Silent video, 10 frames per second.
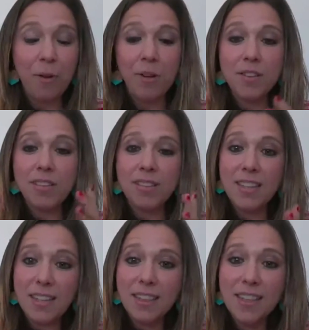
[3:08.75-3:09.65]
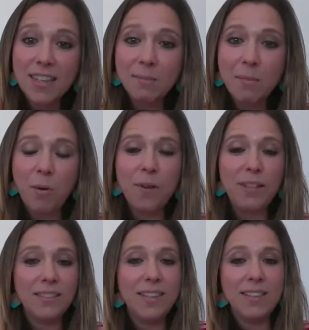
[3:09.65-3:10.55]
because in this
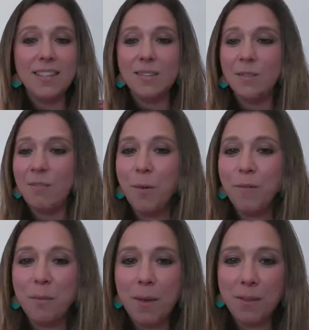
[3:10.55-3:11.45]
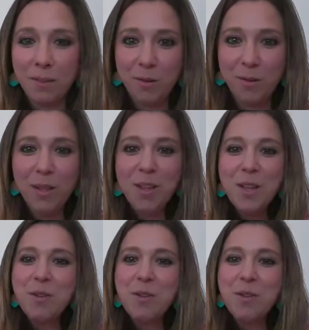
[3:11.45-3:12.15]
moment, this is fundamental.